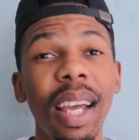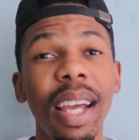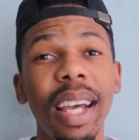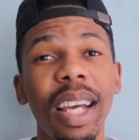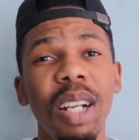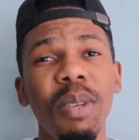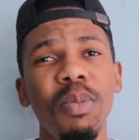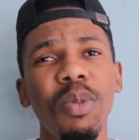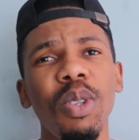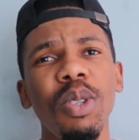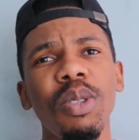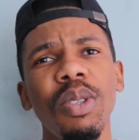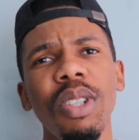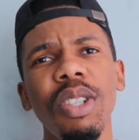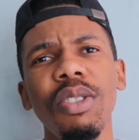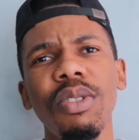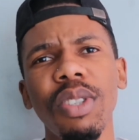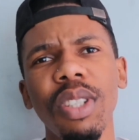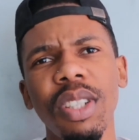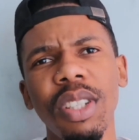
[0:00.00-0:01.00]
And I'm also
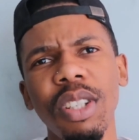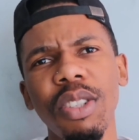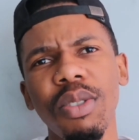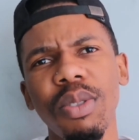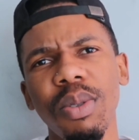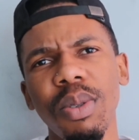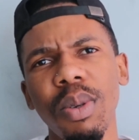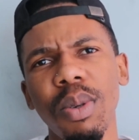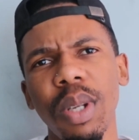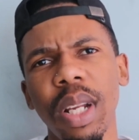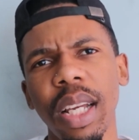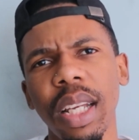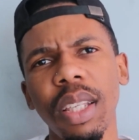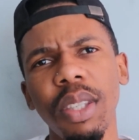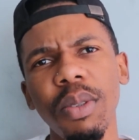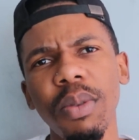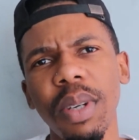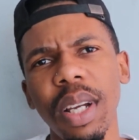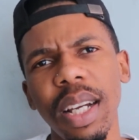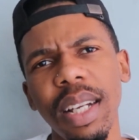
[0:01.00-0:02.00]
interested to know, like,
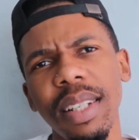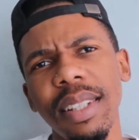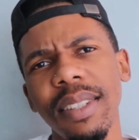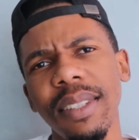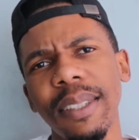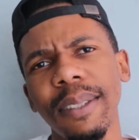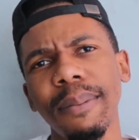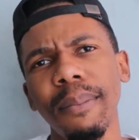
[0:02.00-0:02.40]
you guys,